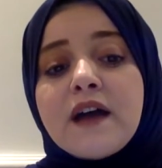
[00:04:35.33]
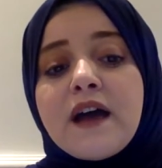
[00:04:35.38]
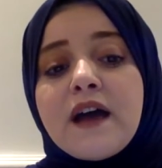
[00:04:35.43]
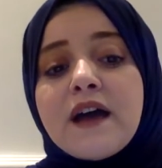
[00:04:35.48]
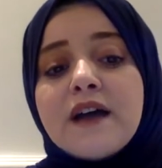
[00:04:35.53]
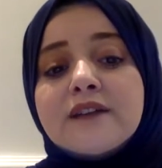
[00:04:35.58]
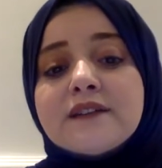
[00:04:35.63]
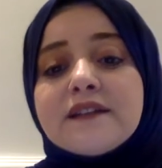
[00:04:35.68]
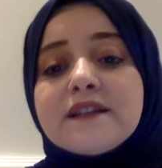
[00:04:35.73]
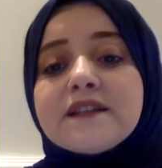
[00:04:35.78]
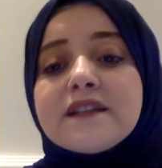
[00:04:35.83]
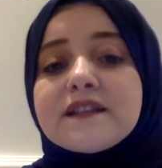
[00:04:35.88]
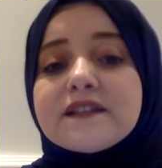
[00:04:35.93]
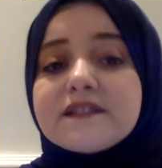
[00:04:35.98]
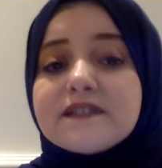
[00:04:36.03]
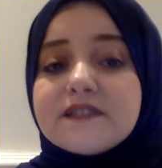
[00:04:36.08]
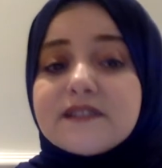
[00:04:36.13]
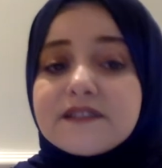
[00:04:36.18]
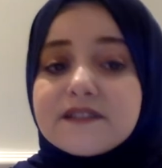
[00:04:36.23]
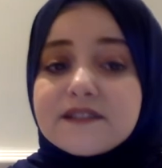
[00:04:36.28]
As a next
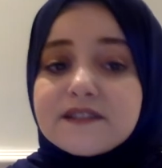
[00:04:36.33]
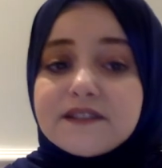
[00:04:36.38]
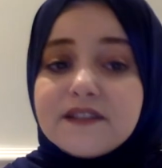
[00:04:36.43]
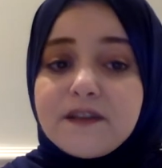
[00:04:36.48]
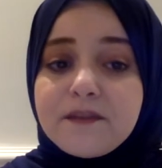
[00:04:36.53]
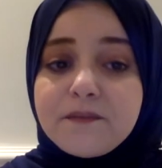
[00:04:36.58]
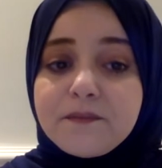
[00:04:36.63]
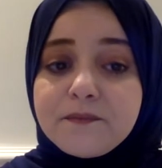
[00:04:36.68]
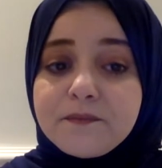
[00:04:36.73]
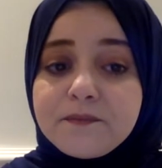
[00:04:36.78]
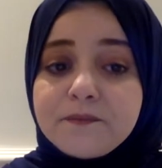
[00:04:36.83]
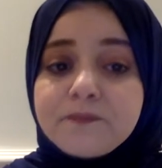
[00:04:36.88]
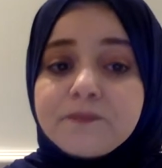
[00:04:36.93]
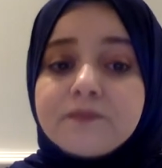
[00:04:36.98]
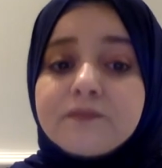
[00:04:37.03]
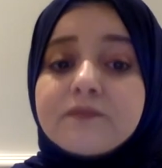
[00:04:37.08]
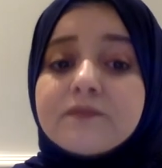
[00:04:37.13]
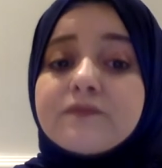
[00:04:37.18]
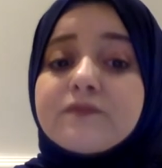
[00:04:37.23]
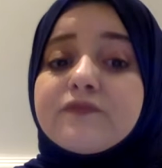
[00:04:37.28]
step,
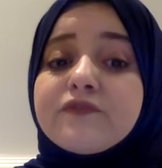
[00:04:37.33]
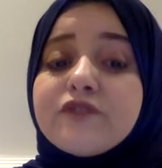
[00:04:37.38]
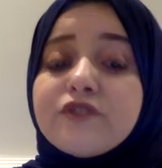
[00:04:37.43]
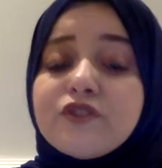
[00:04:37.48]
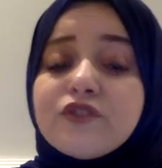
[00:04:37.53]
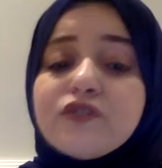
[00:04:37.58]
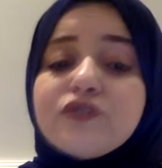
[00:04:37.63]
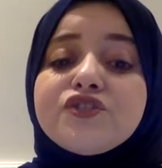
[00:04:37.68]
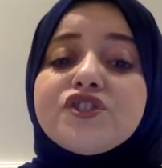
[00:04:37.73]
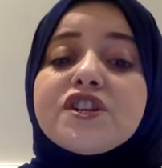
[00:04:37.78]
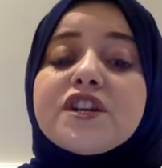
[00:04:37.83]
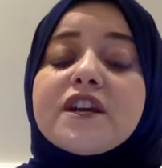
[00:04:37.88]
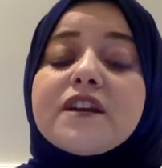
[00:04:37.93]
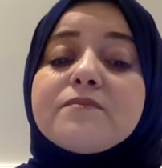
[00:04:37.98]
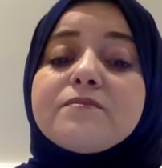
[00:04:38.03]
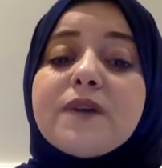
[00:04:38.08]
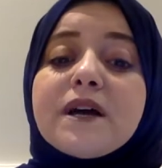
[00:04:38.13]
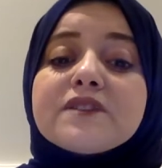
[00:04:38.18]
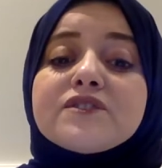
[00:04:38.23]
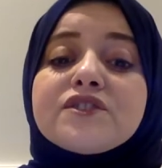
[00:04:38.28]
phonological
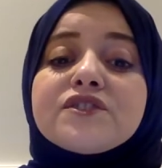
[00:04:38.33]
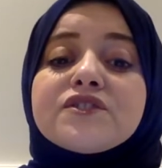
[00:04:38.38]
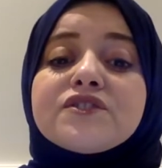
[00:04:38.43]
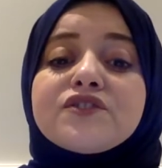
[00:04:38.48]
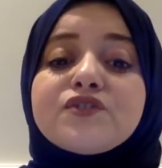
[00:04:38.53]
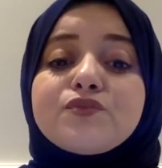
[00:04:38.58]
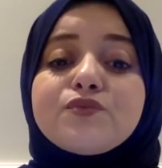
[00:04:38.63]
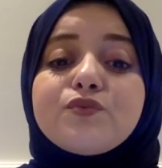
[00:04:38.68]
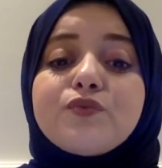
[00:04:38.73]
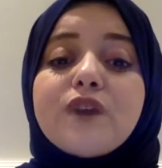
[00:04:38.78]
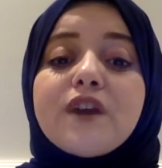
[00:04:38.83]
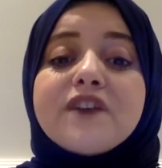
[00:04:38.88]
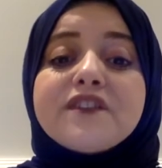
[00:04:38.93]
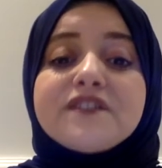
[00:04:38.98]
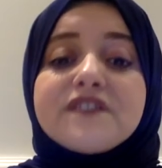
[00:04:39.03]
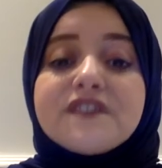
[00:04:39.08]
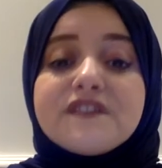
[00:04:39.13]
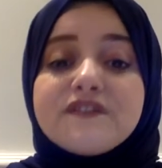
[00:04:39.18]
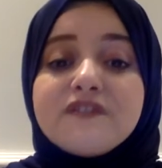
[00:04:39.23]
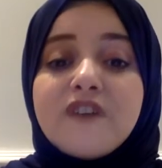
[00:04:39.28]
patterns were
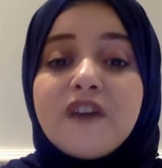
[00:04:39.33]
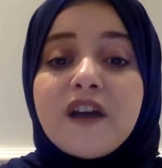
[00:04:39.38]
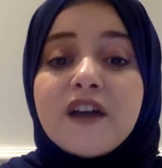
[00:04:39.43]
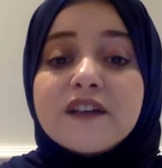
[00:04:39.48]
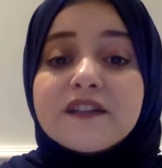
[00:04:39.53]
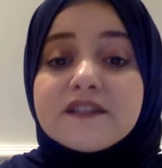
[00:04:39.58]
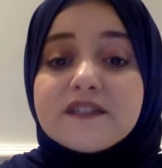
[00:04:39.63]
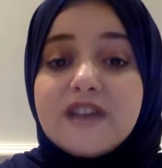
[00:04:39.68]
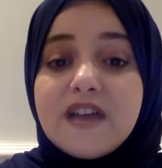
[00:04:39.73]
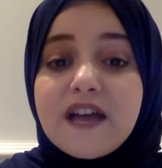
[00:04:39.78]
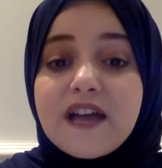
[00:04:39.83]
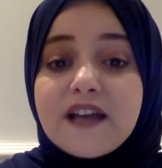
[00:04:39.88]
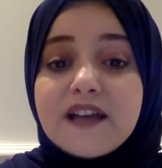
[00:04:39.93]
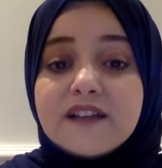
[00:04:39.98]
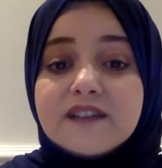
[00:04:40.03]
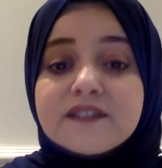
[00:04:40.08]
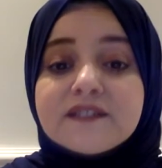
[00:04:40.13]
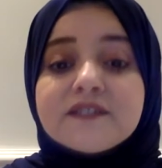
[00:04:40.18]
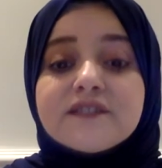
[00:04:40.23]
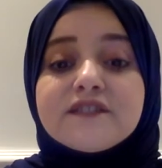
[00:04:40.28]
defined as
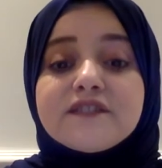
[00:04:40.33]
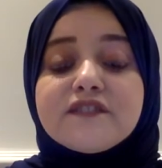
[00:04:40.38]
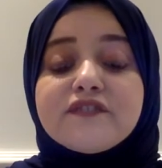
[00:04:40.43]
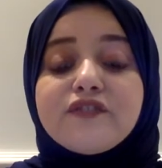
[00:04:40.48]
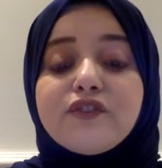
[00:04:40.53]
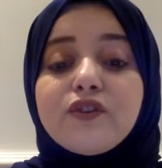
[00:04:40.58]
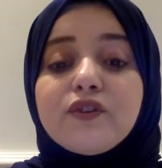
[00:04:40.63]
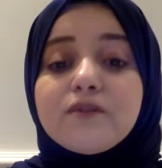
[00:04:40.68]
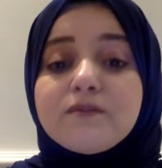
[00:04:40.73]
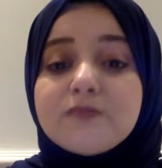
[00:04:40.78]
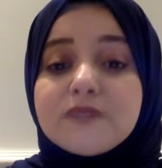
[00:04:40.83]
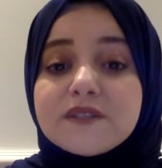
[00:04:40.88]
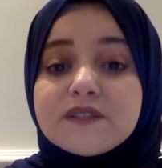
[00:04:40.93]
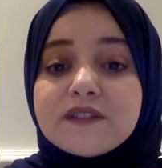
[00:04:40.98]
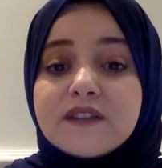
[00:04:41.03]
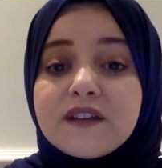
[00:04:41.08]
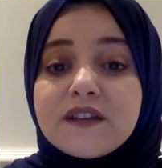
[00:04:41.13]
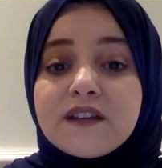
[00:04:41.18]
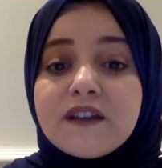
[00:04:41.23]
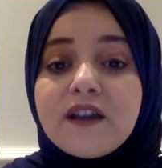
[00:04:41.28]

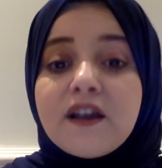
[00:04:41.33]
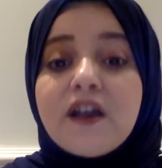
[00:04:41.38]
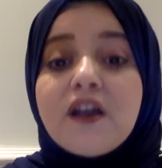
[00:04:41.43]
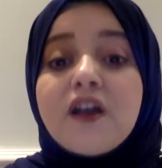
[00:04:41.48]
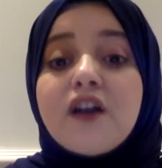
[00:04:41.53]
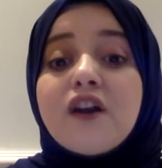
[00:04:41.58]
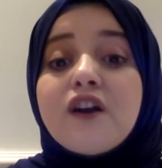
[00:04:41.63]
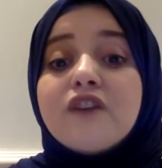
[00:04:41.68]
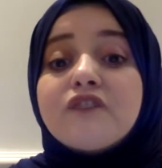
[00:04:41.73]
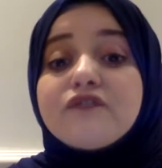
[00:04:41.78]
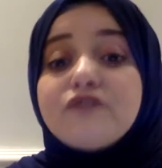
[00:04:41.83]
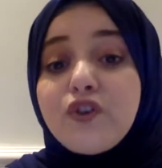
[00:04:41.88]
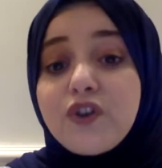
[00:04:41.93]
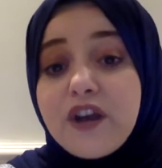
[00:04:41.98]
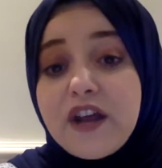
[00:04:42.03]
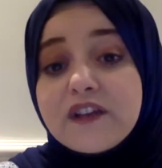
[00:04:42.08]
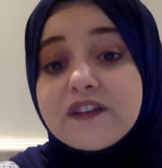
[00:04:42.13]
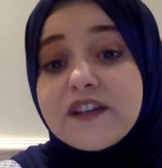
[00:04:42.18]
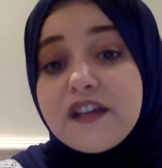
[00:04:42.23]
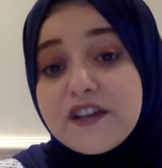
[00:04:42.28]
developmental for
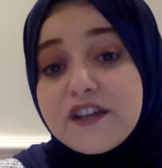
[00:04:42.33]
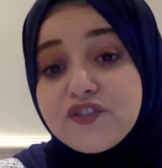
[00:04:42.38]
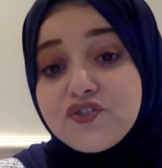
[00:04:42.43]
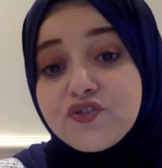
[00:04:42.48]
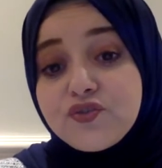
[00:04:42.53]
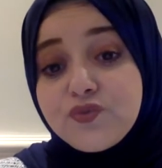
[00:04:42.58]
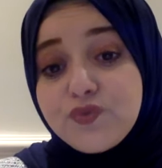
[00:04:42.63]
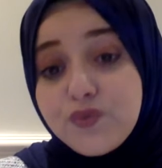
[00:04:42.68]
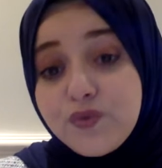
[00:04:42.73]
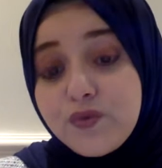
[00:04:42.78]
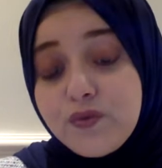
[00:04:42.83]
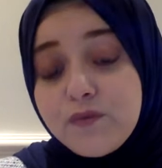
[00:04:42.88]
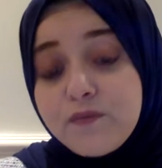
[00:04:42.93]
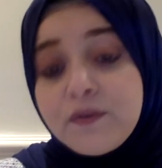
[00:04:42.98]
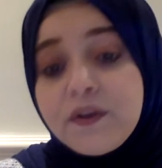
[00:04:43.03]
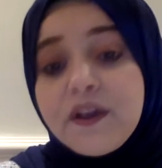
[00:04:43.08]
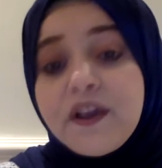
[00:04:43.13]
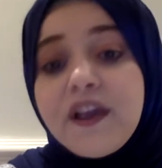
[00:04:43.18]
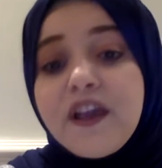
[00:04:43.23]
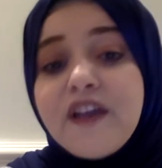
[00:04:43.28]
an age group
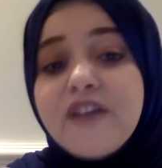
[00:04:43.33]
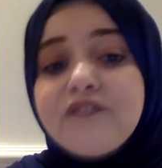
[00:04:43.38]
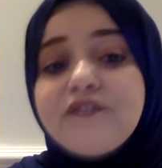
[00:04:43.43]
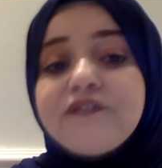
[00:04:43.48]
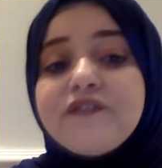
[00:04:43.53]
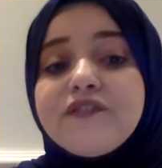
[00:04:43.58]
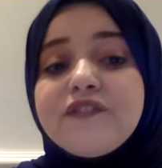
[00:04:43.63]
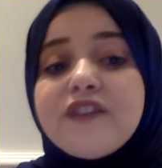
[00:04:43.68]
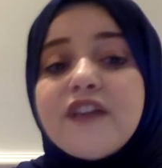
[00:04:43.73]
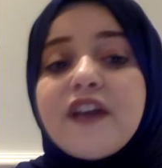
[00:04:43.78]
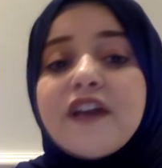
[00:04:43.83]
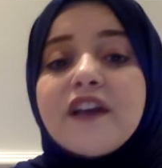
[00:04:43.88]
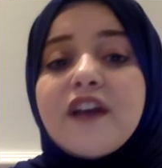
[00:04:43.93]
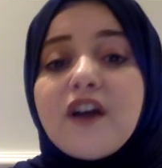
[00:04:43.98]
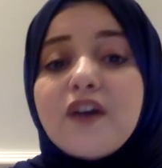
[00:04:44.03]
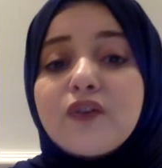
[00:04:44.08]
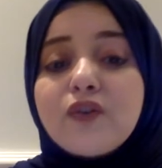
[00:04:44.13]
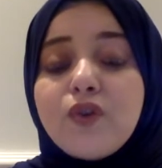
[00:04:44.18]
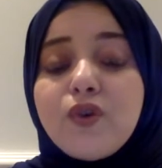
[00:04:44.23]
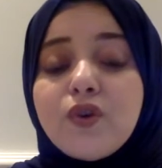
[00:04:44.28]
if they
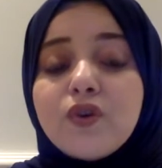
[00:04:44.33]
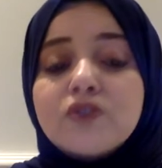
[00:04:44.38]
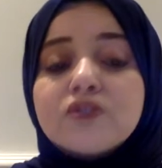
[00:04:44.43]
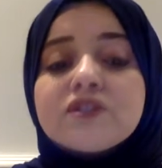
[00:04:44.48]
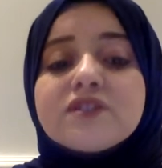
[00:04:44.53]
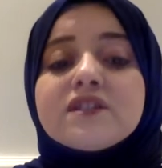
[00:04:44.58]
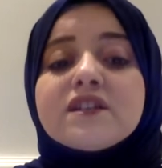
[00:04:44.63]
occurred